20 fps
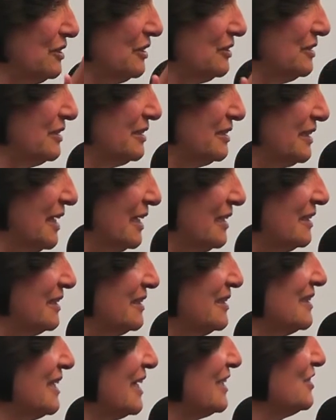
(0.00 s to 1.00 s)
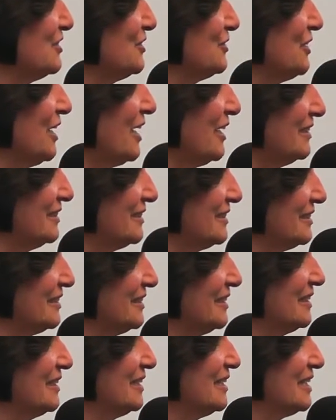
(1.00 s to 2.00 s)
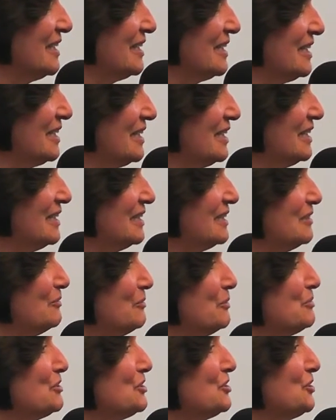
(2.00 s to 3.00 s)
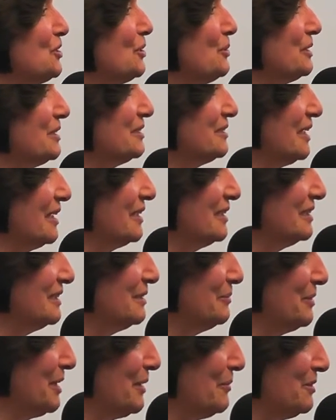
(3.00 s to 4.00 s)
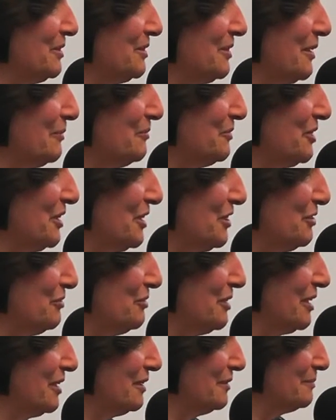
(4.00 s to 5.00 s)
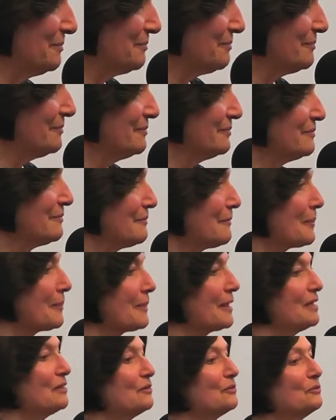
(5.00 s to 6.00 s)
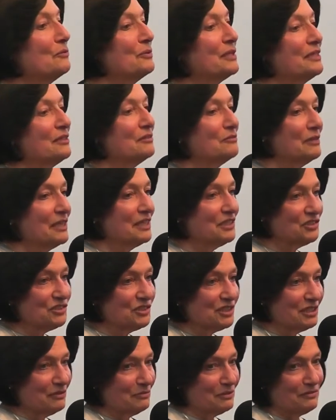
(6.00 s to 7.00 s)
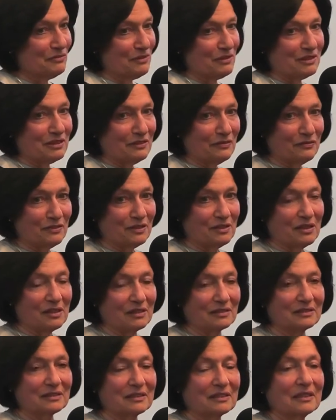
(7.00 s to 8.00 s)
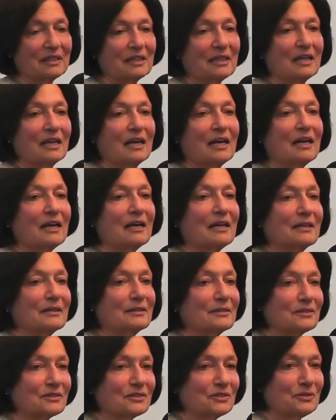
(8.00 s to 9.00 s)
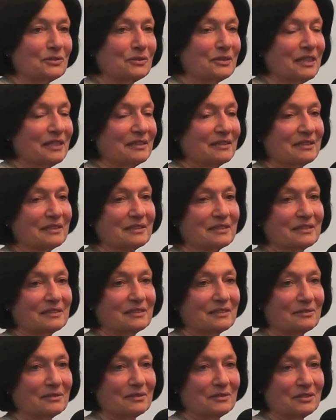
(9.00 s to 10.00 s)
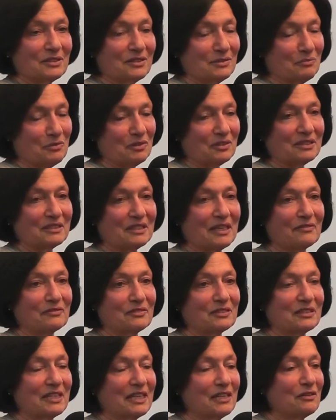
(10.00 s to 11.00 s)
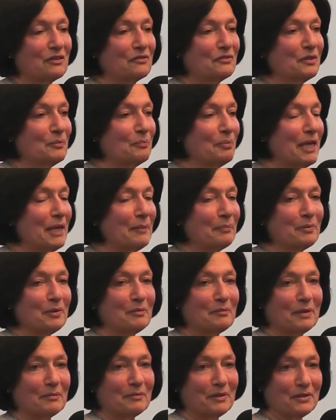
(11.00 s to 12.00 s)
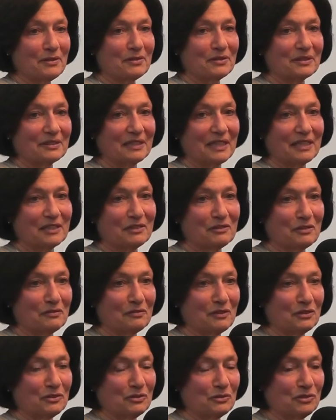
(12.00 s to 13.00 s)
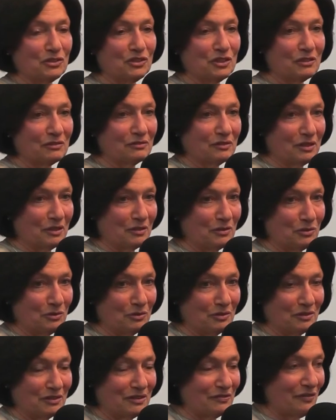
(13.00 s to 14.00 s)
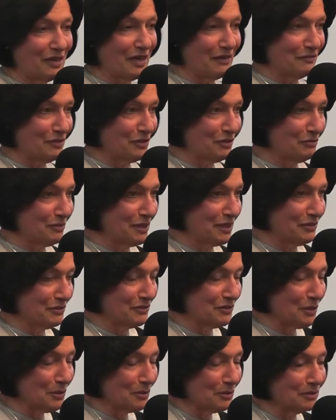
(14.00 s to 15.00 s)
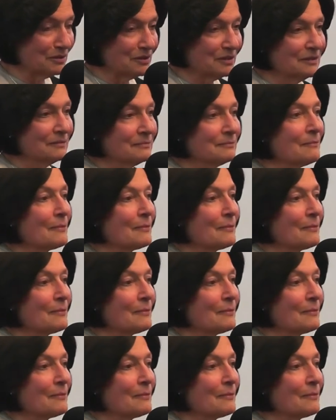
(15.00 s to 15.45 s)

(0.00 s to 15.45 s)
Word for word: to their descendants, that's to us. We were so excited to be able to come to Israel. We arranged it. It was very difficult uh, to get this small staff to take over the paper, my mother to take care of our two children, our daughters five and three years old.